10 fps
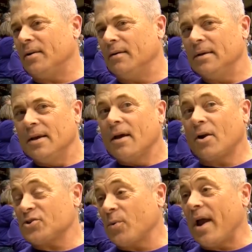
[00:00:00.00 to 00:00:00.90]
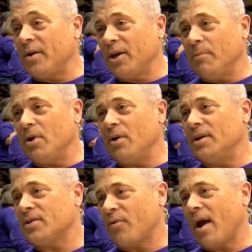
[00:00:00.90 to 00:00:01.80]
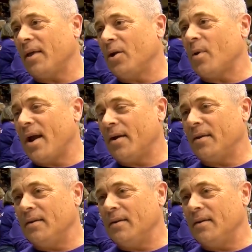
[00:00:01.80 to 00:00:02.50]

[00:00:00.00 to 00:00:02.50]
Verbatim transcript: Uh, our surrounding communities have rallied around,